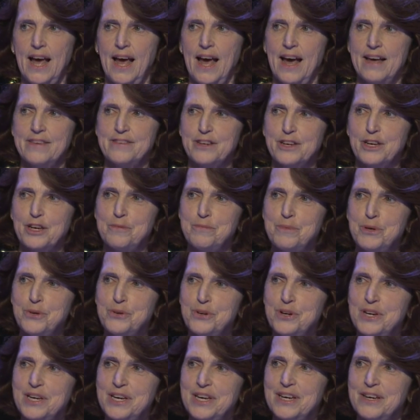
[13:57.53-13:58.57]
As a
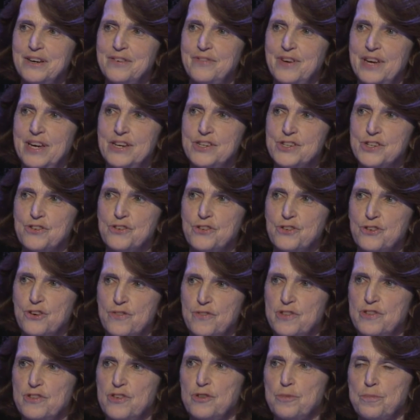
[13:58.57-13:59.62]
community of aging
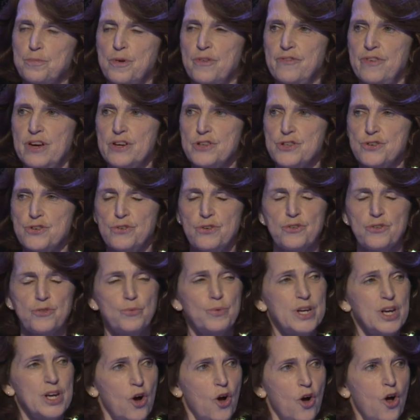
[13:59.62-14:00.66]
services professionals,
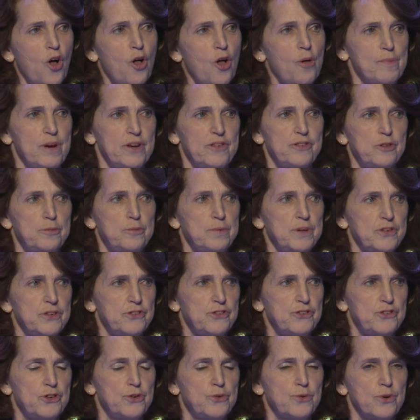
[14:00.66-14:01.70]
we all must be
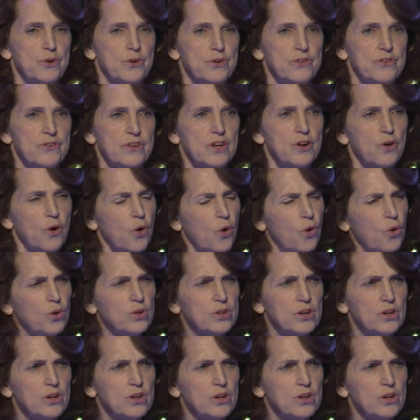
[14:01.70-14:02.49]
stewards and hold